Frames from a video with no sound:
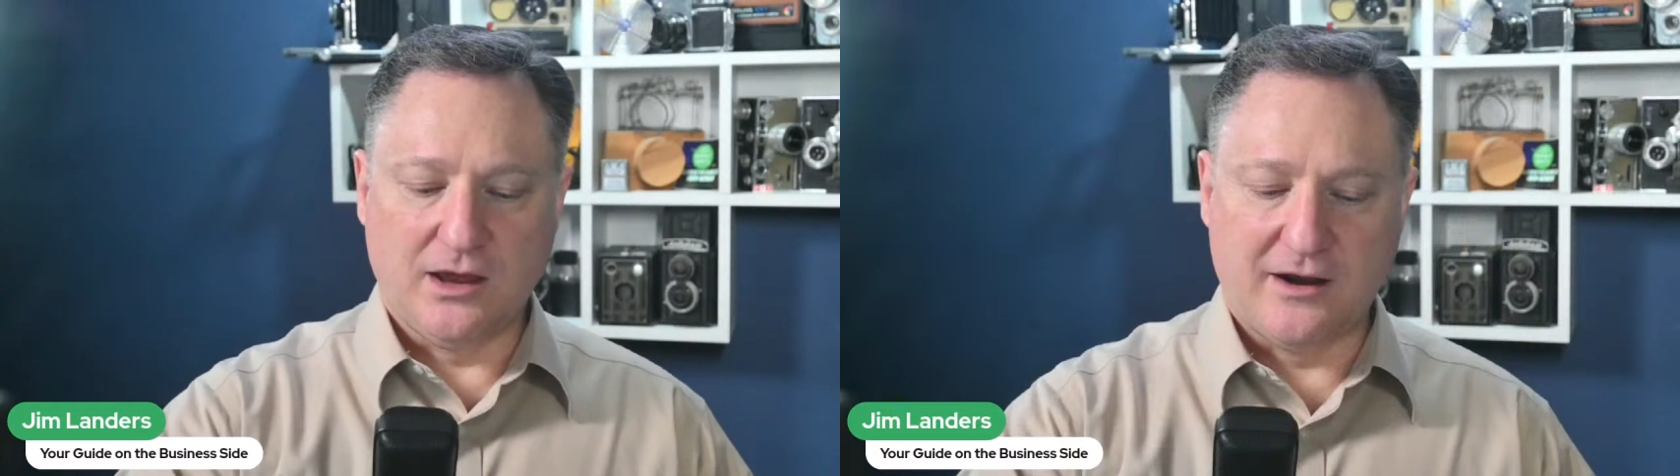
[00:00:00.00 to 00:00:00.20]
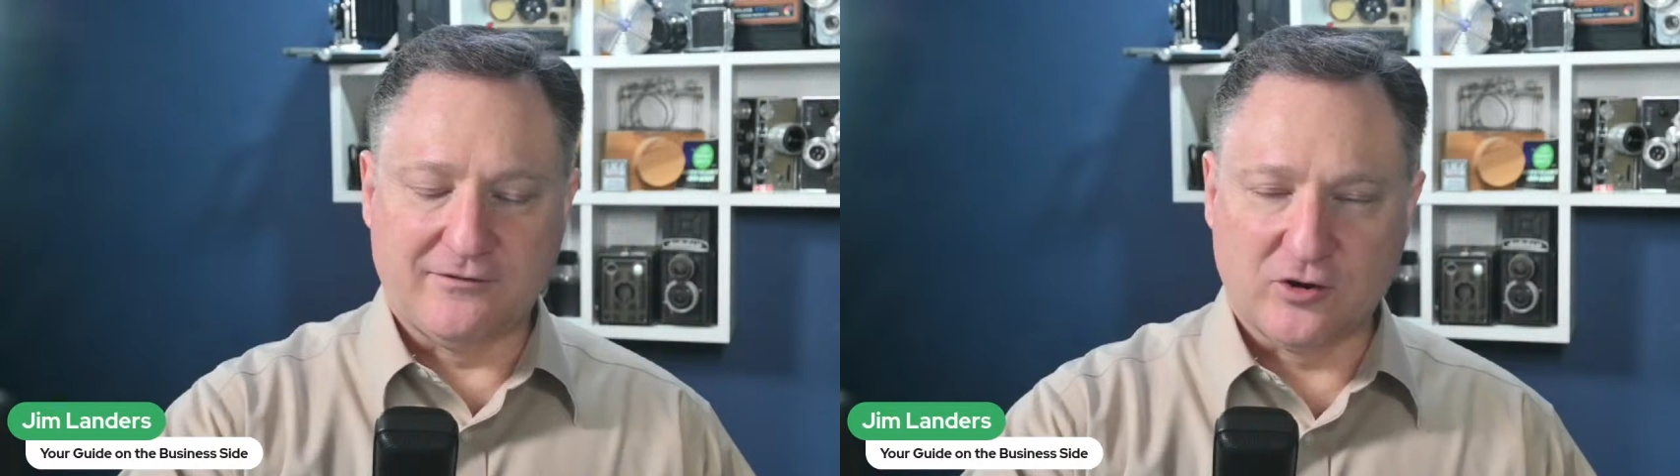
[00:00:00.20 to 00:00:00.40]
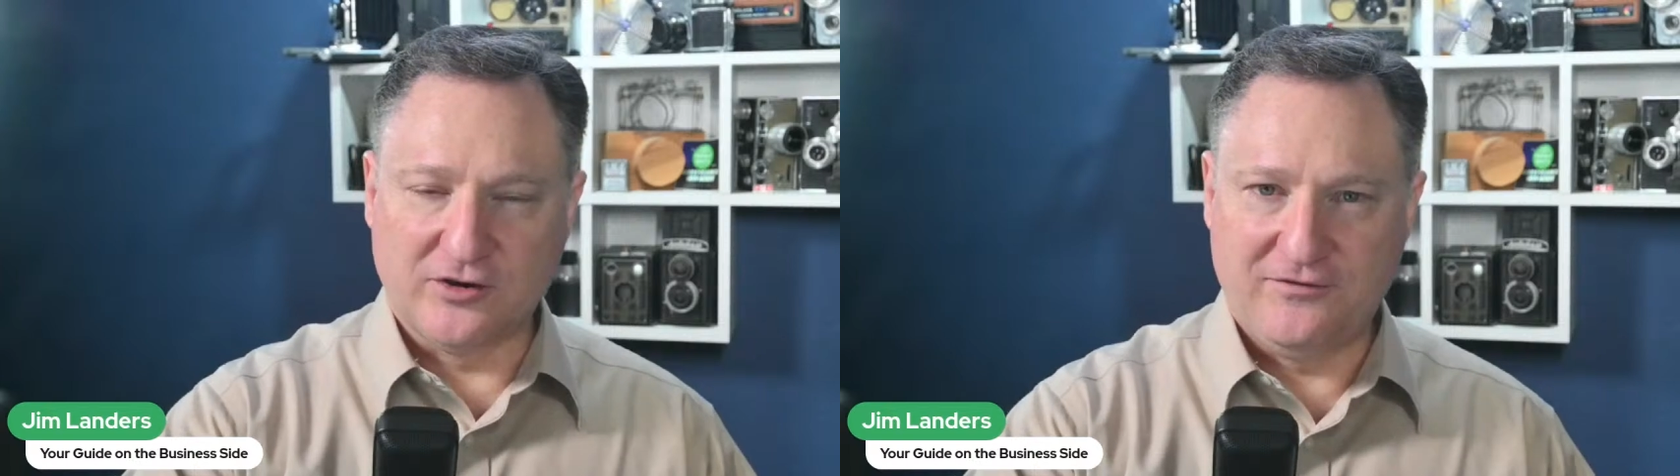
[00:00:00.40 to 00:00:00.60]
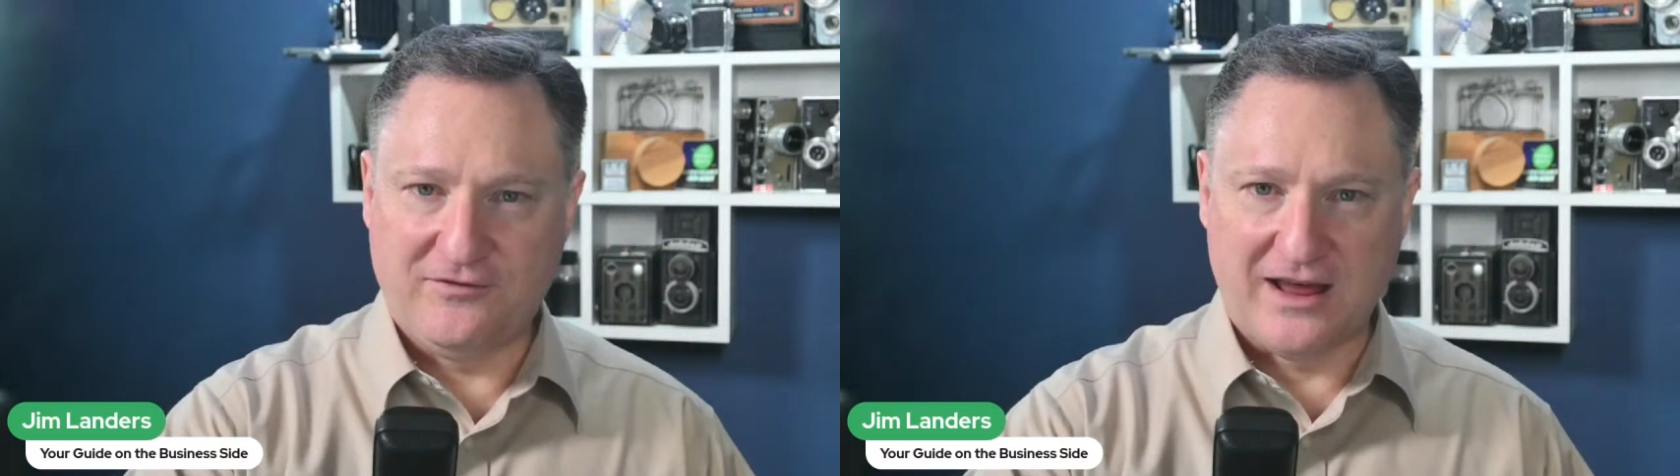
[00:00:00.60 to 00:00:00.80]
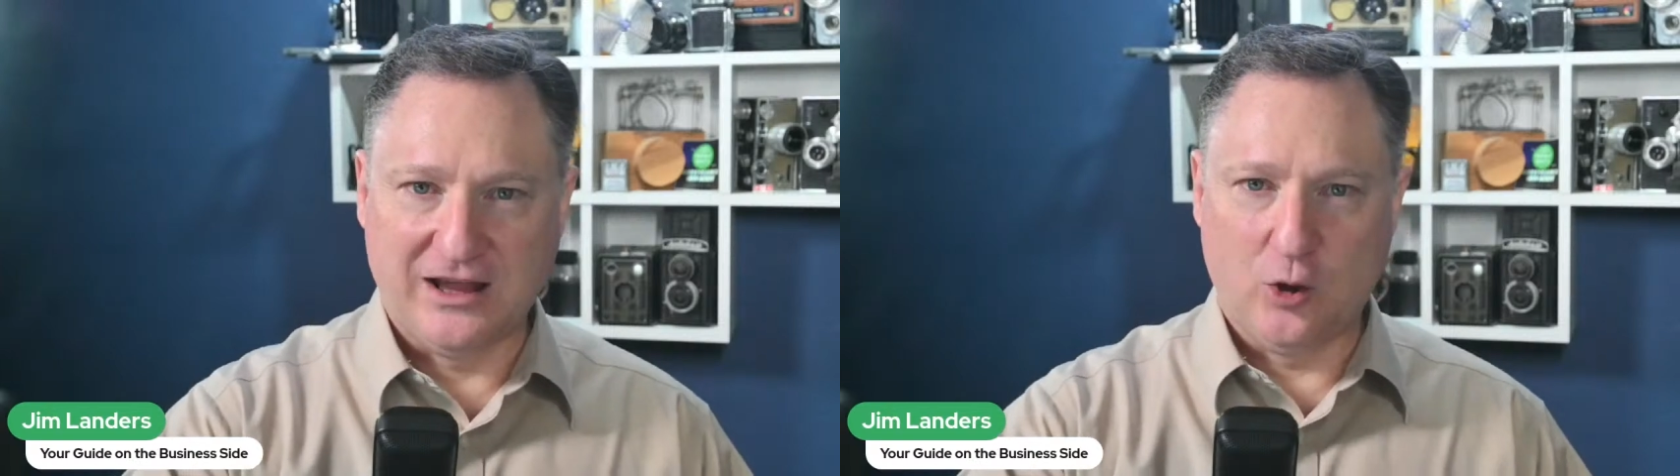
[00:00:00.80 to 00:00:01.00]
And of course,
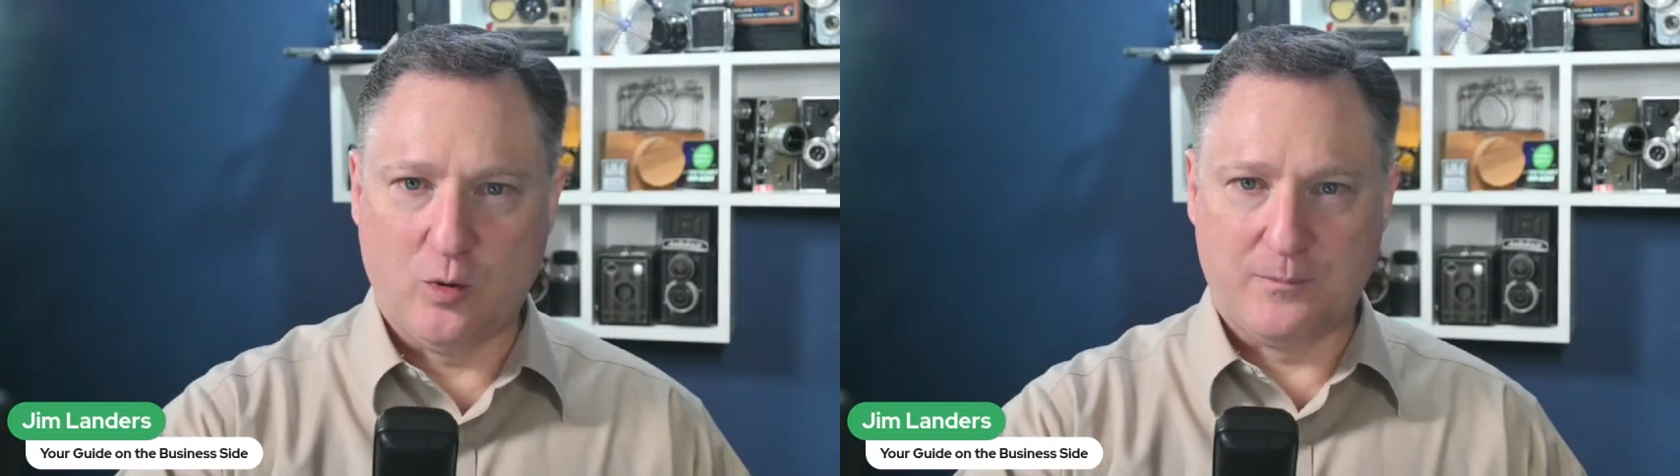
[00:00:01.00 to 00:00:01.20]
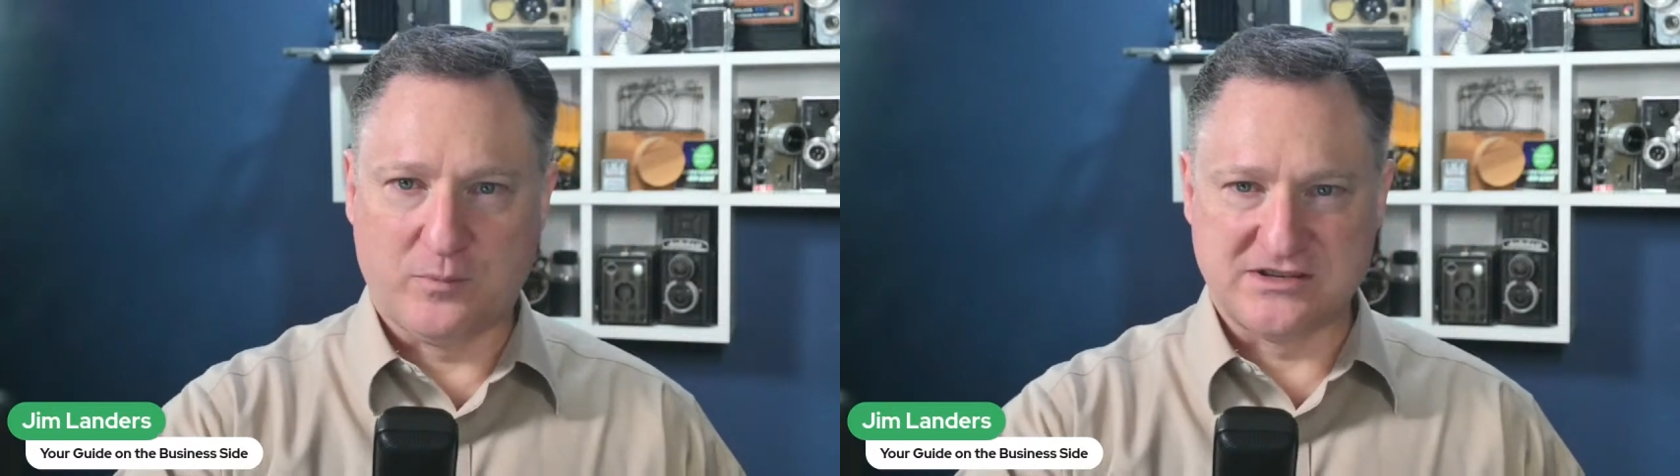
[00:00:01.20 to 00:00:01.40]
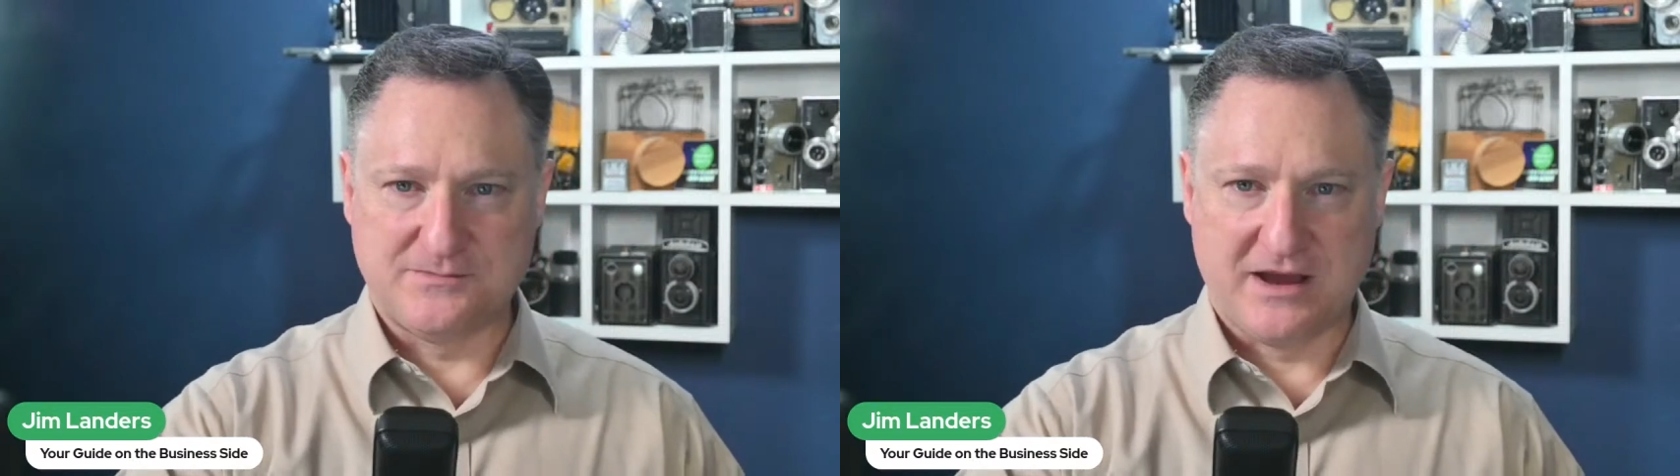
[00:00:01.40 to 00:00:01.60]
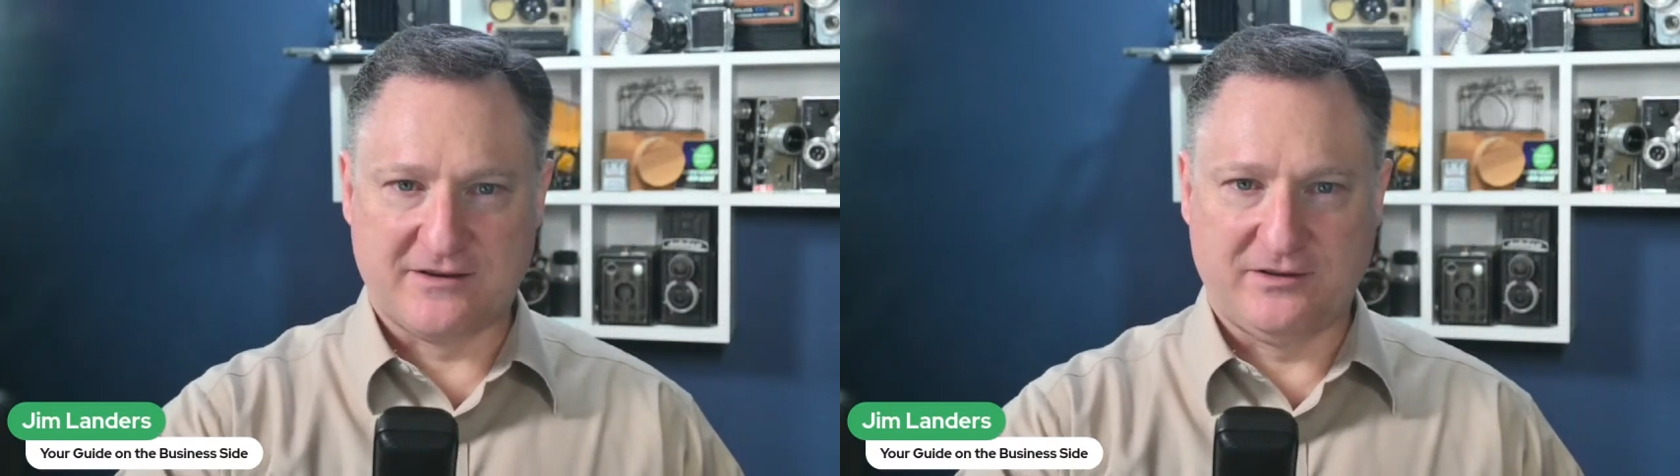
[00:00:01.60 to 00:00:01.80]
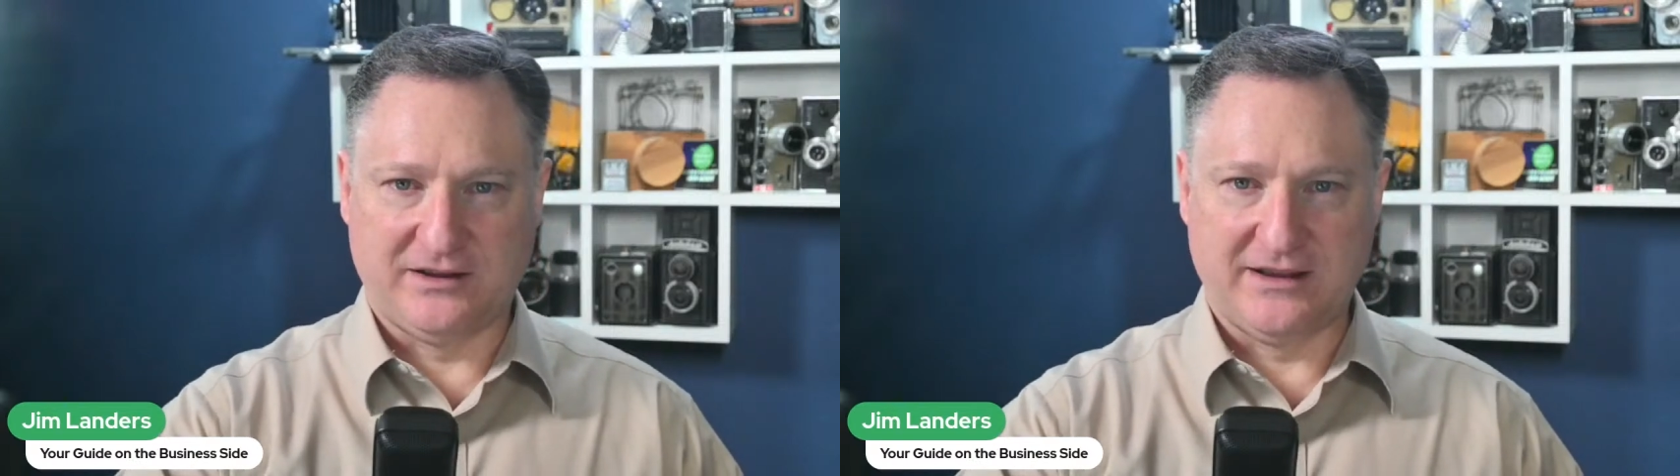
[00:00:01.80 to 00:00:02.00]
follow up
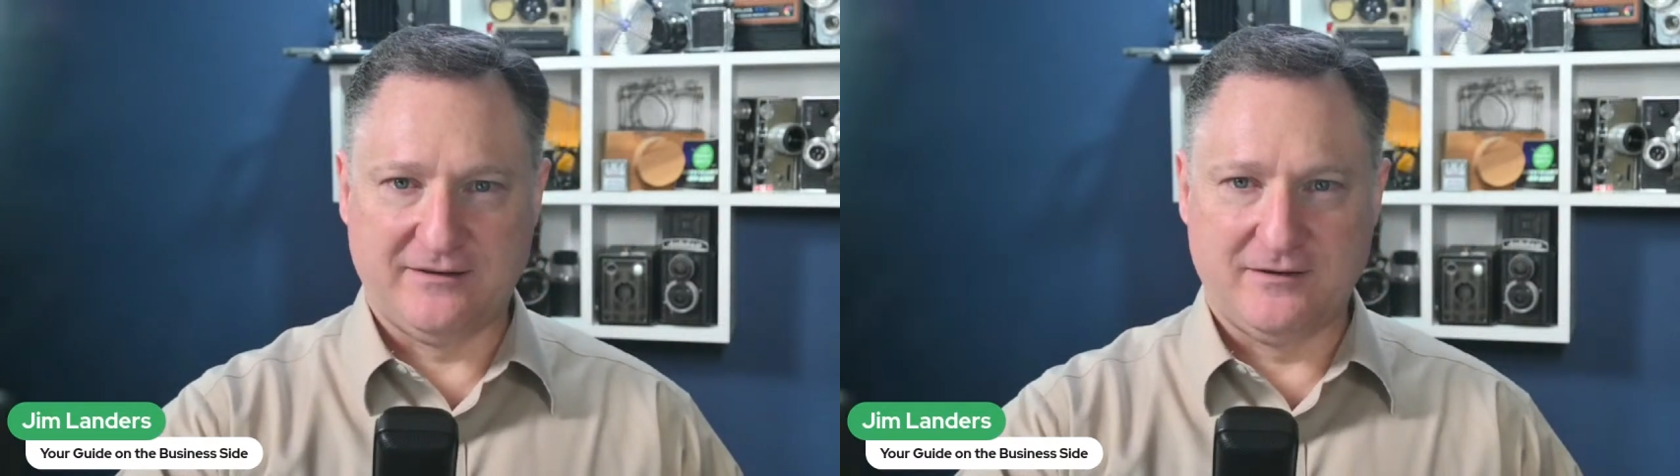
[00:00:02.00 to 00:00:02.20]
respectfully